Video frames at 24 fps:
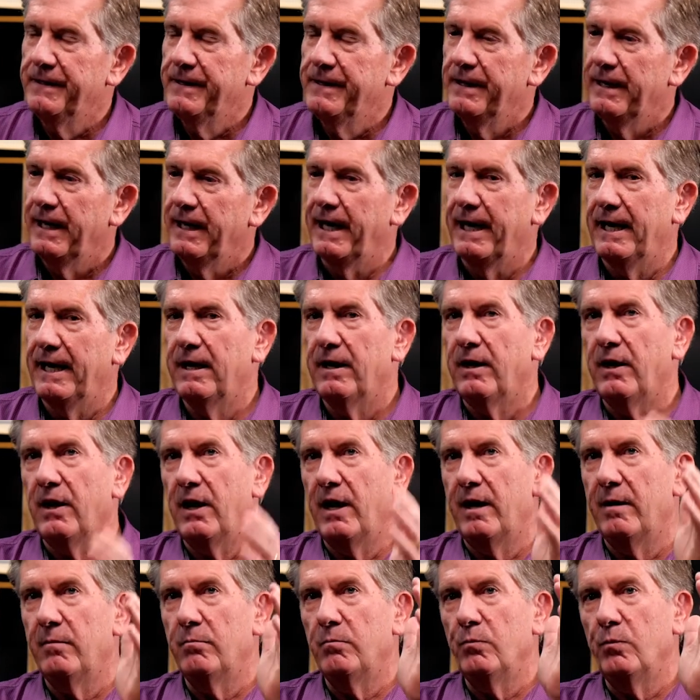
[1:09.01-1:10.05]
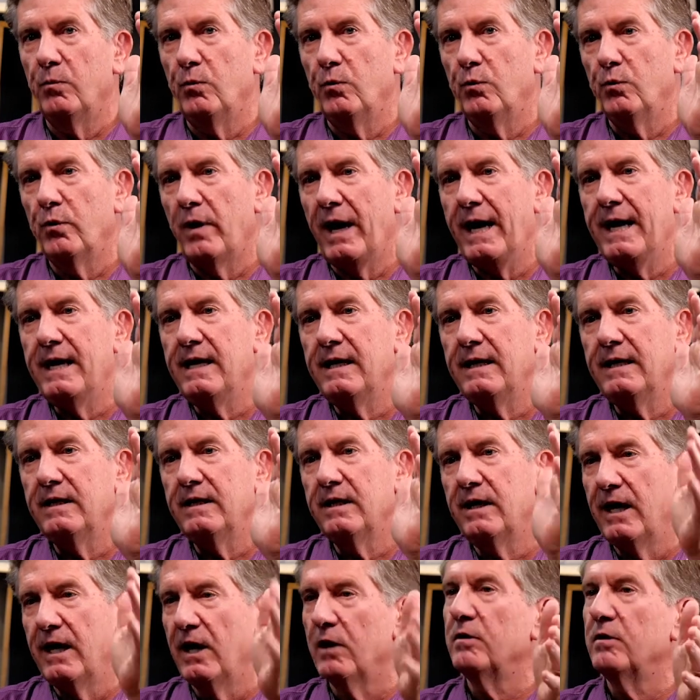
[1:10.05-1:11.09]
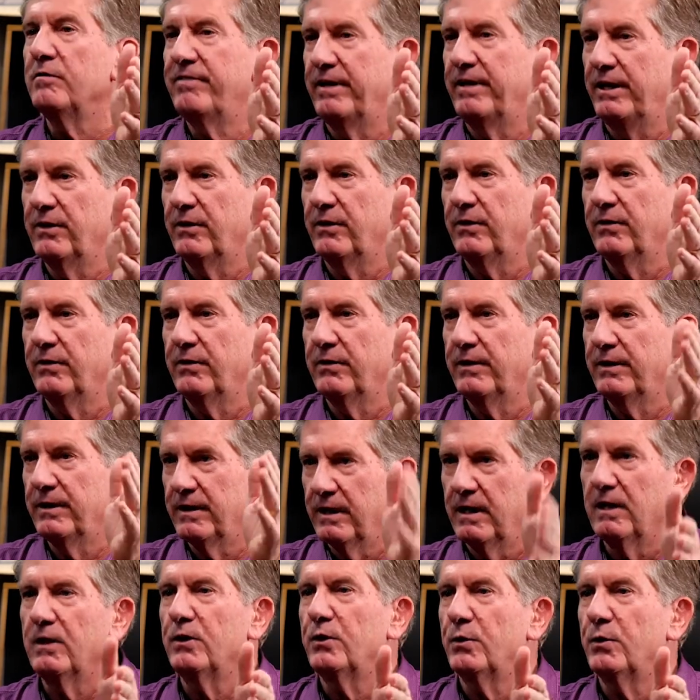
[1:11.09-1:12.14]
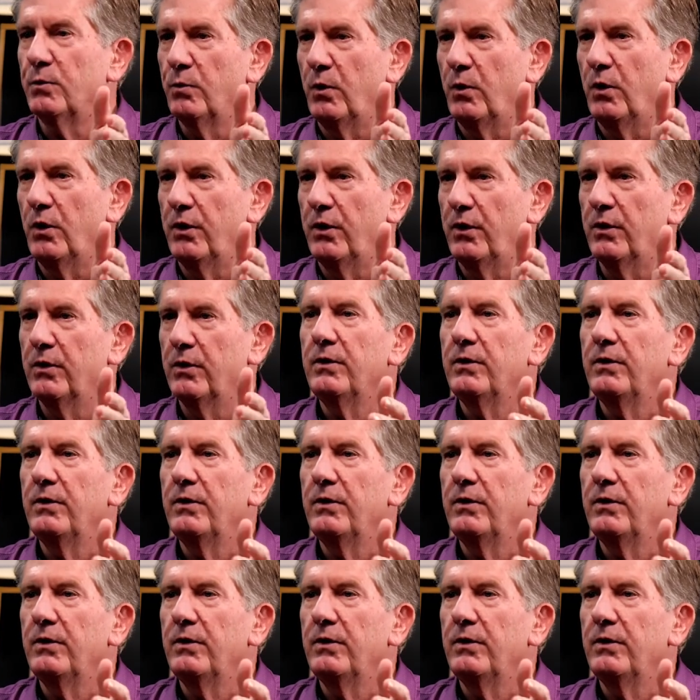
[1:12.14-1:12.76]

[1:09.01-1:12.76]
and I'm riding in an elevator in Clearwater